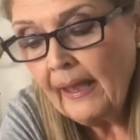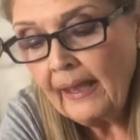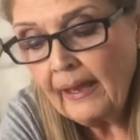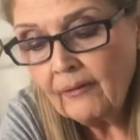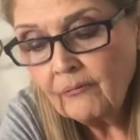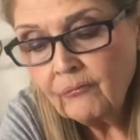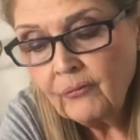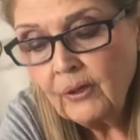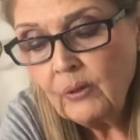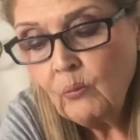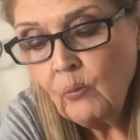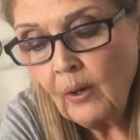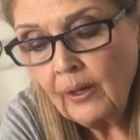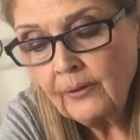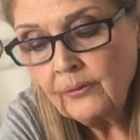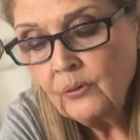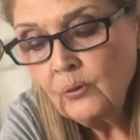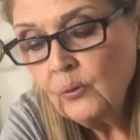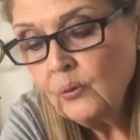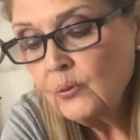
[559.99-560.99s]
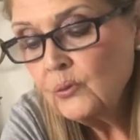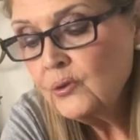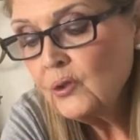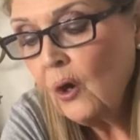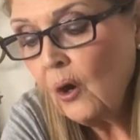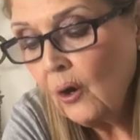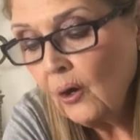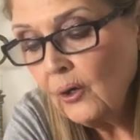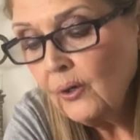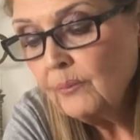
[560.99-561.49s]
Everyone whose
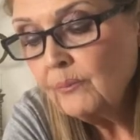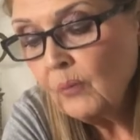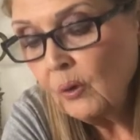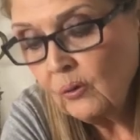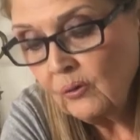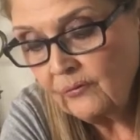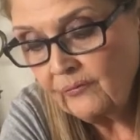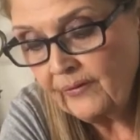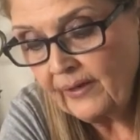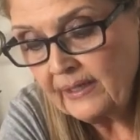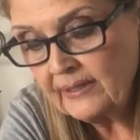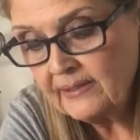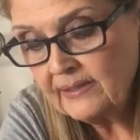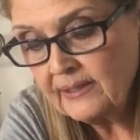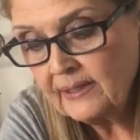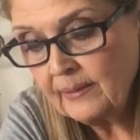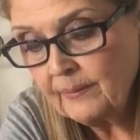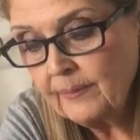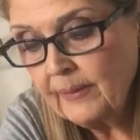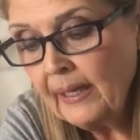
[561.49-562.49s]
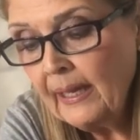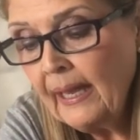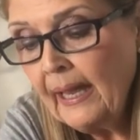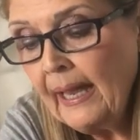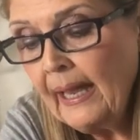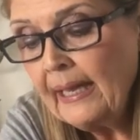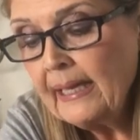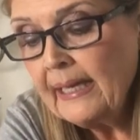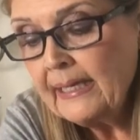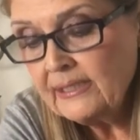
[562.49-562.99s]
heart motivates him
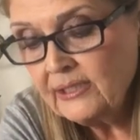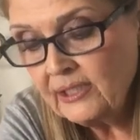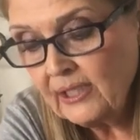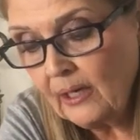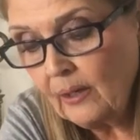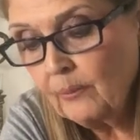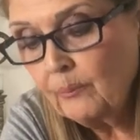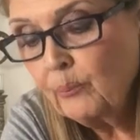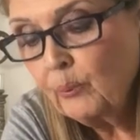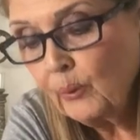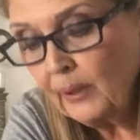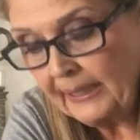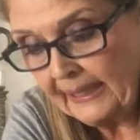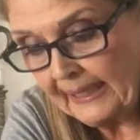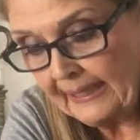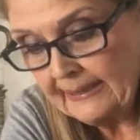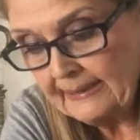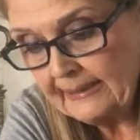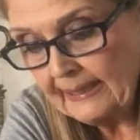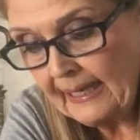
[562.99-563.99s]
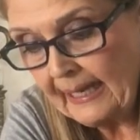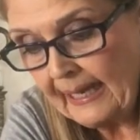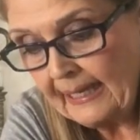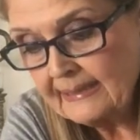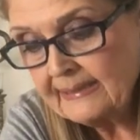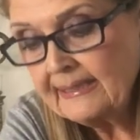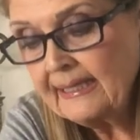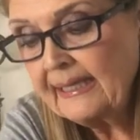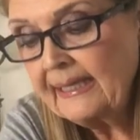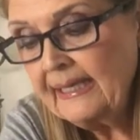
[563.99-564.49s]
shall bring it
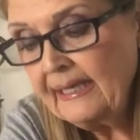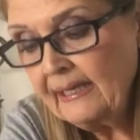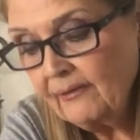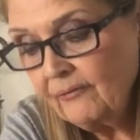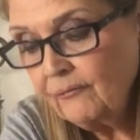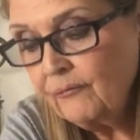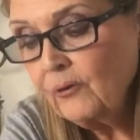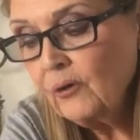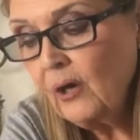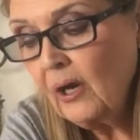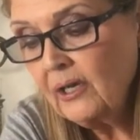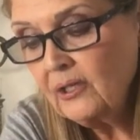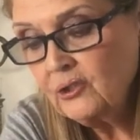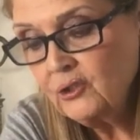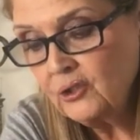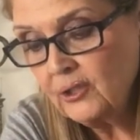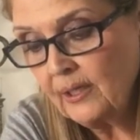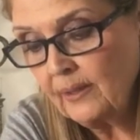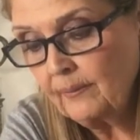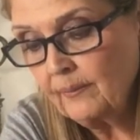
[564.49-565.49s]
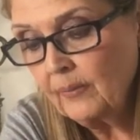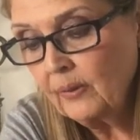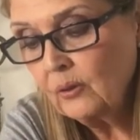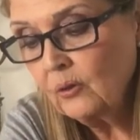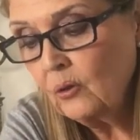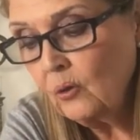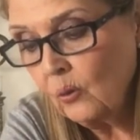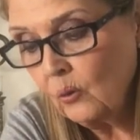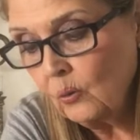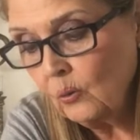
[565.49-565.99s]
as the gift for Hashem,
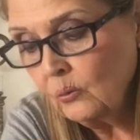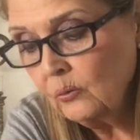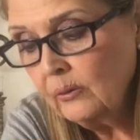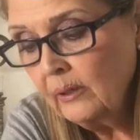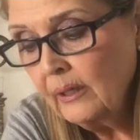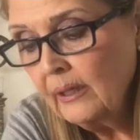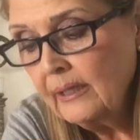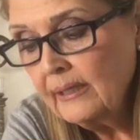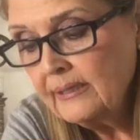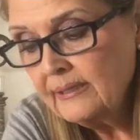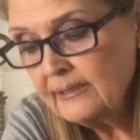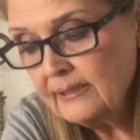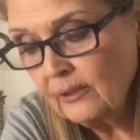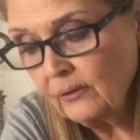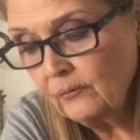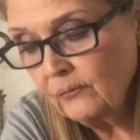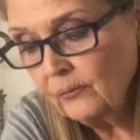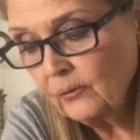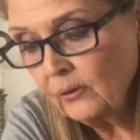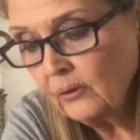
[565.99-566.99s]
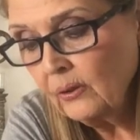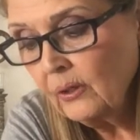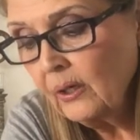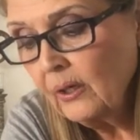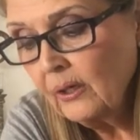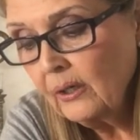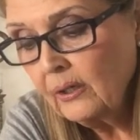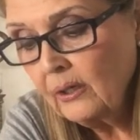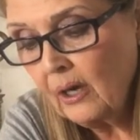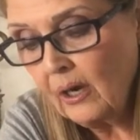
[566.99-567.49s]
gold, silver,
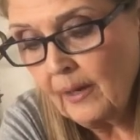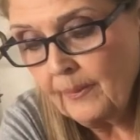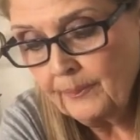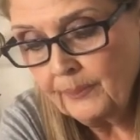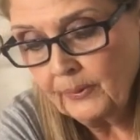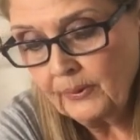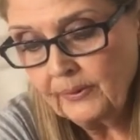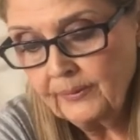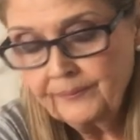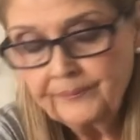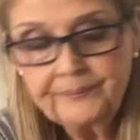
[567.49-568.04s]
copper.